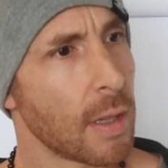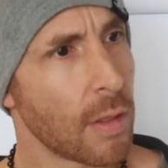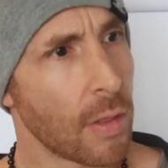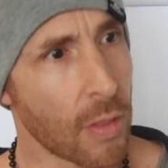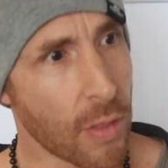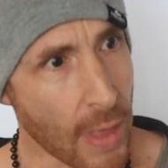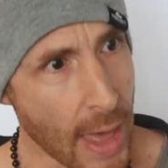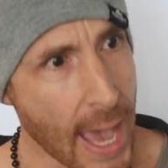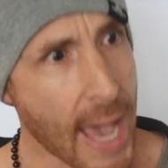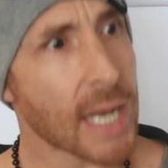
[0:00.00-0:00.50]

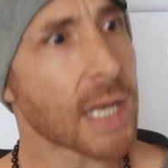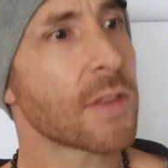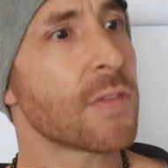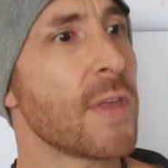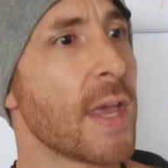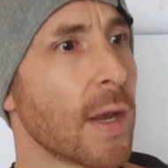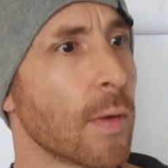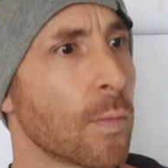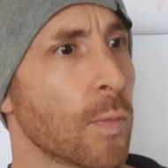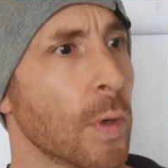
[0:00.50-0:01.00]
that
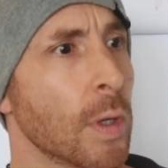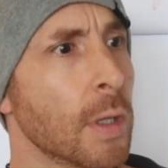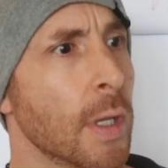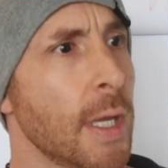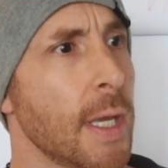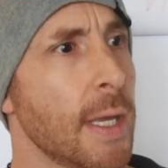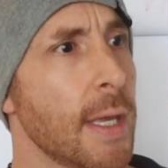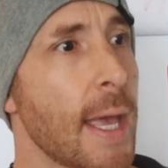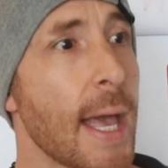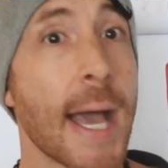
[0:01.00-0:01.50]
thing
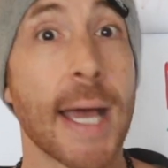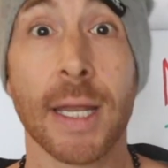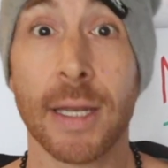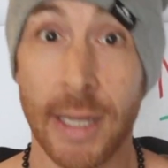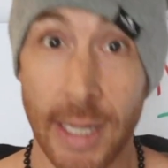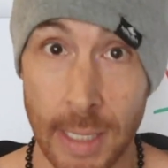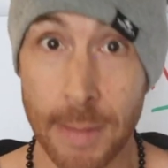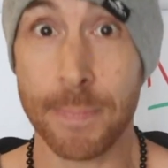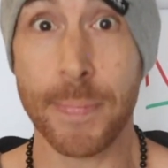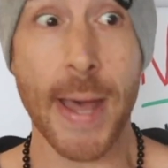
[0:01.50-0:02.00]
really had
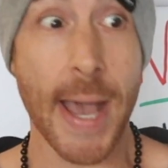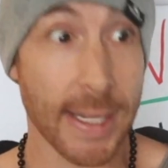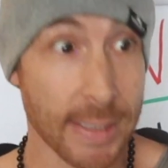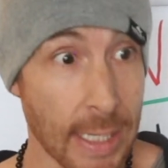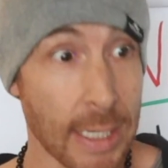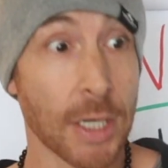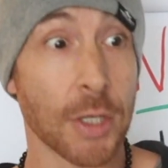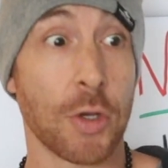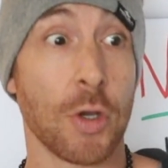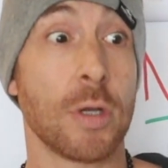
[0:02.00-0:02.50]
an impact
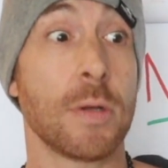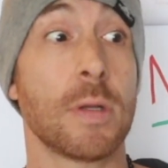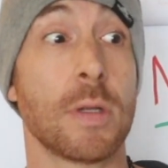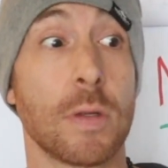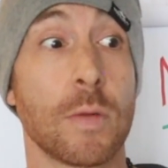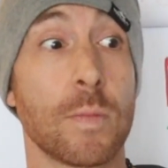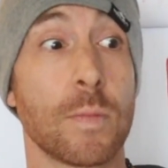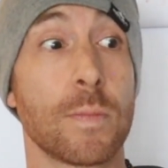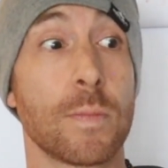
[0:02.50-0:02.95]
on a good